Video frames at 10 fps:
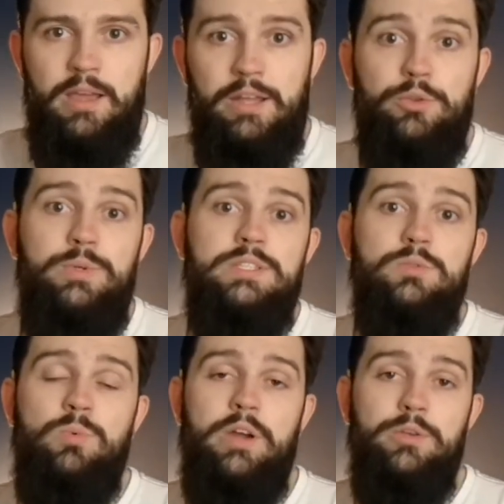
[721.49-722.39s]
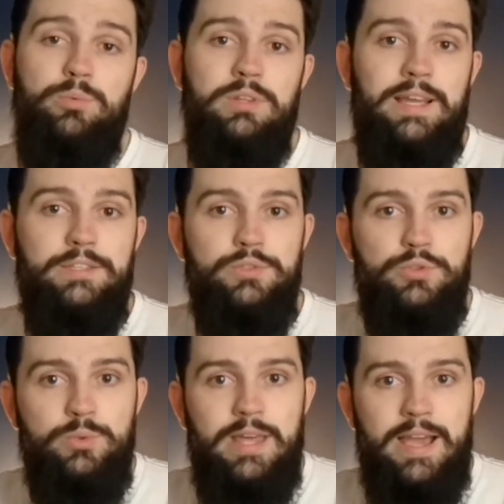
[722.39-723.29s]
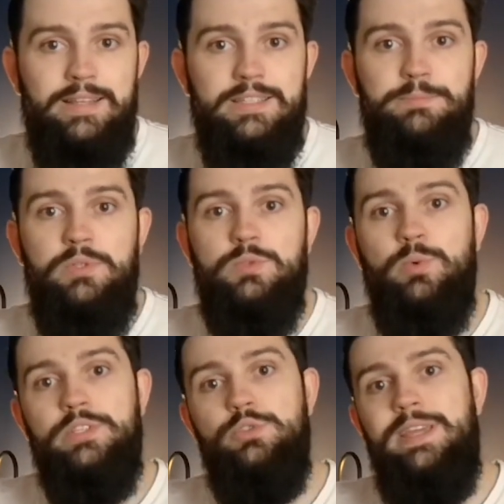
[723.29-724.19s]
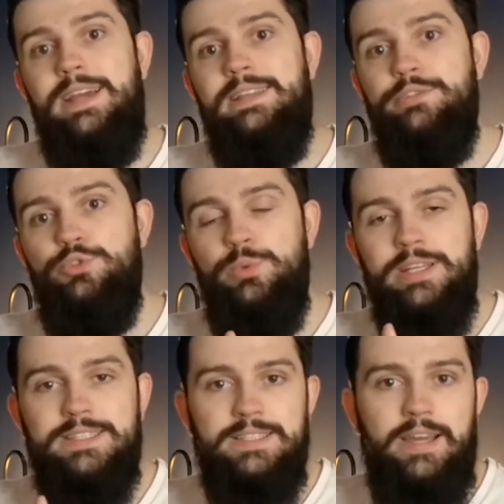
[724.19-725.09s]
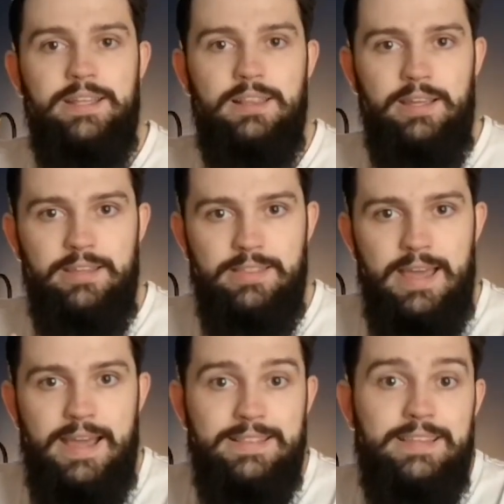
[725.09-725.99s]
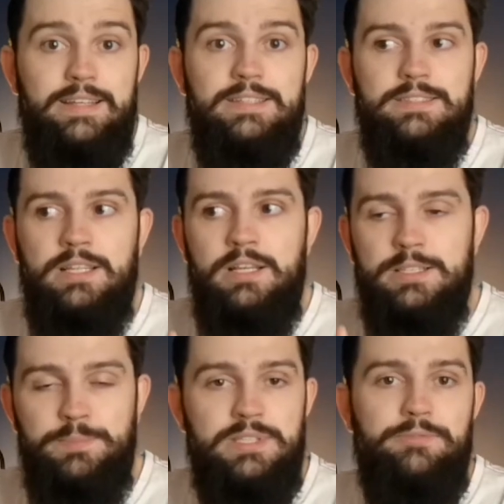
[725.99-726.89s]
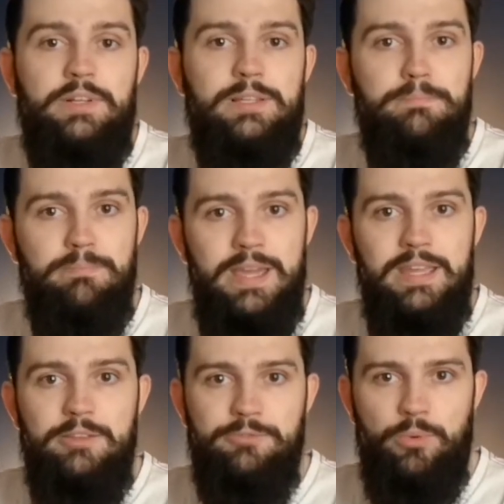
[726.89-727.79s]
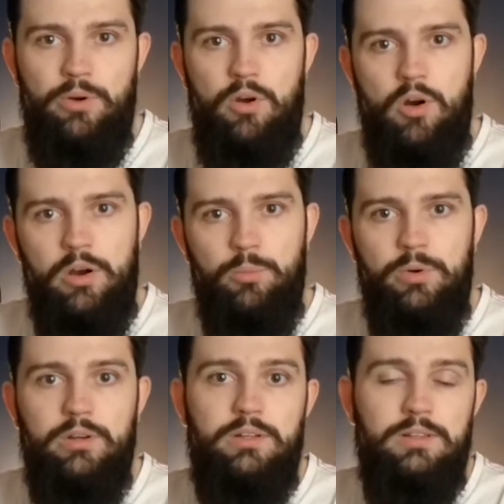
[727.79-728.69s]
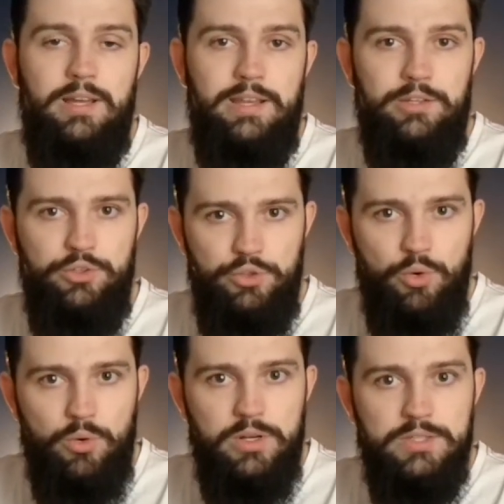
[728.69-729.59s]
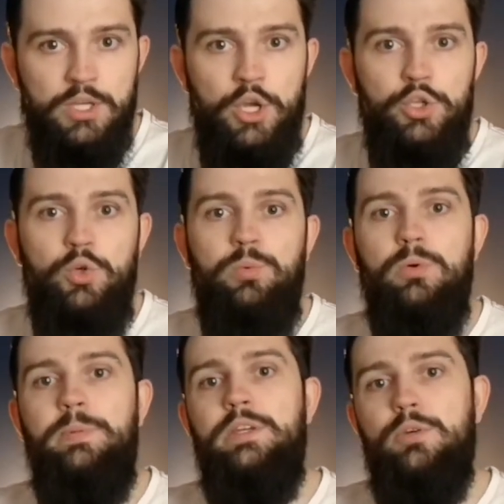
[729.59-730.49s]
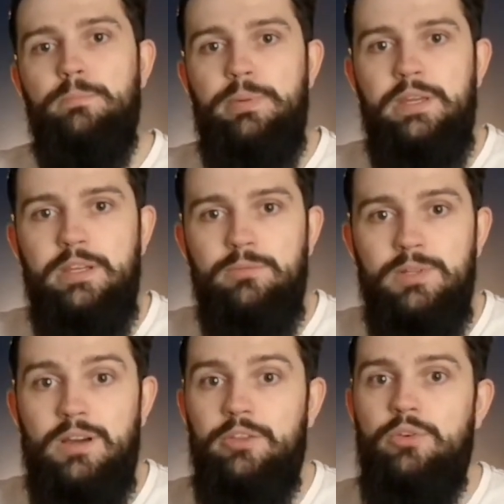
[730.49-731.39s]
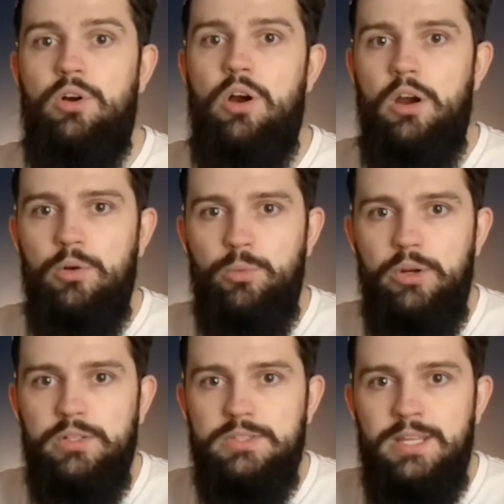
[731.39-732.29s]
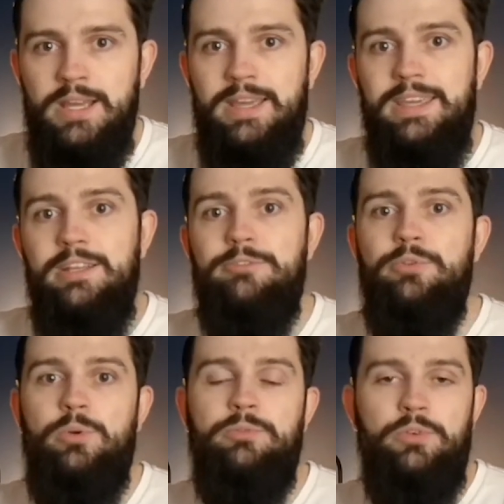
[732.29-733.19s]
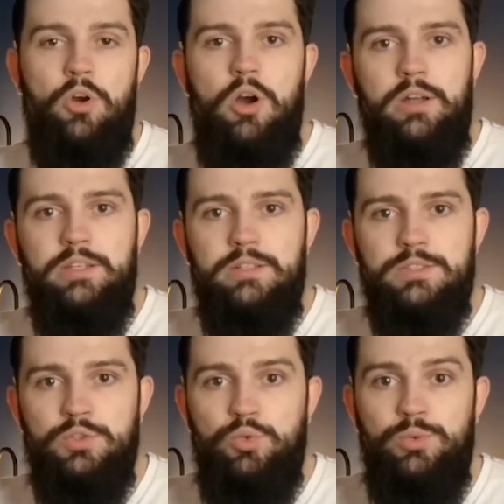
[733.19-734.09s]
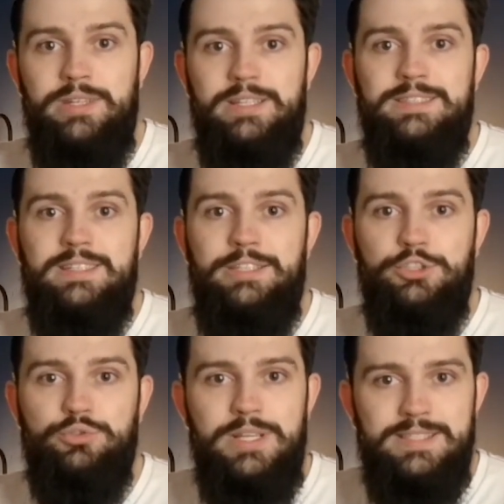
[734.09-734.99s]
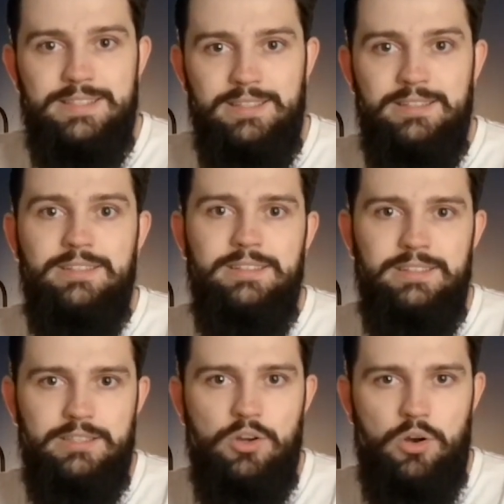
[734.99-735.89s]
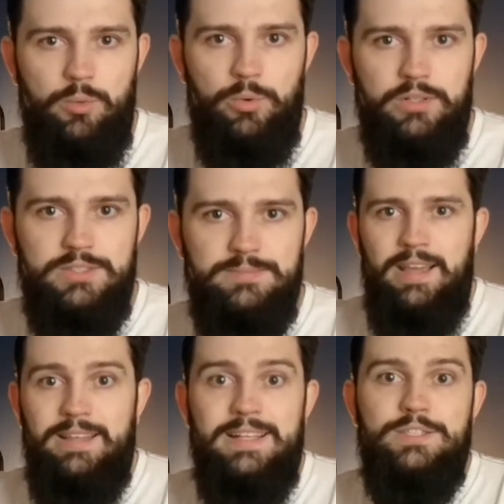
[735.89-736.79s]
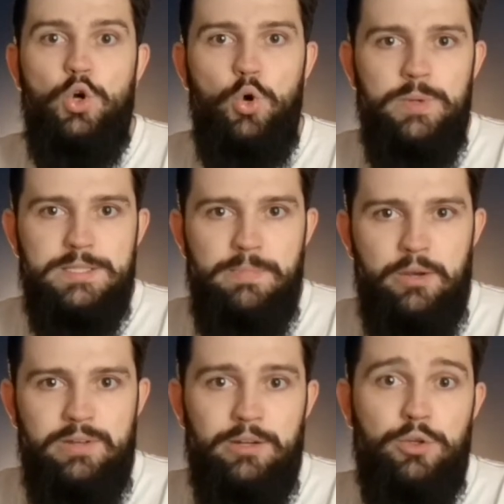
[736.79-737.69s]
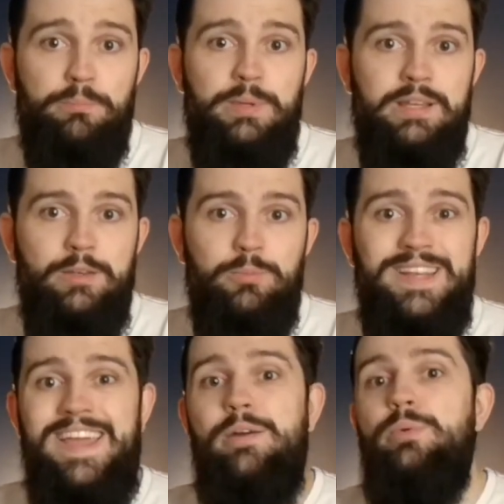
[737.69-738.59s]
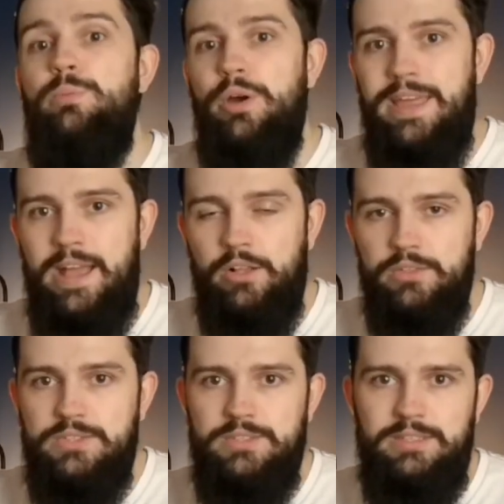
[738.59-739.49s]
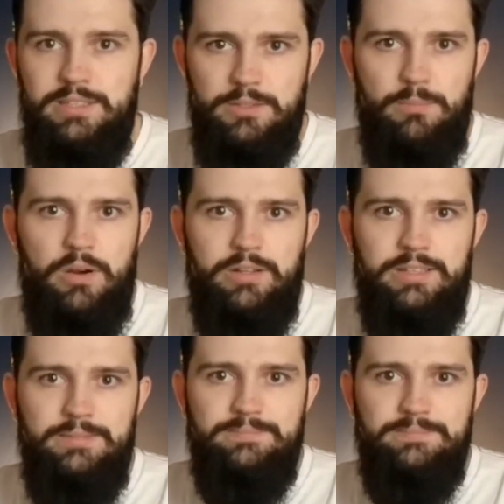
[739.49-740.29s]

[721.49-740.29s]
And the reason why you would like to do that is because once you get into a site like that is specifically made for artwork like yours, you will be competing with other artworks in front of an audience who is interested in artworks. And that's always better than competing with everyone else in the market.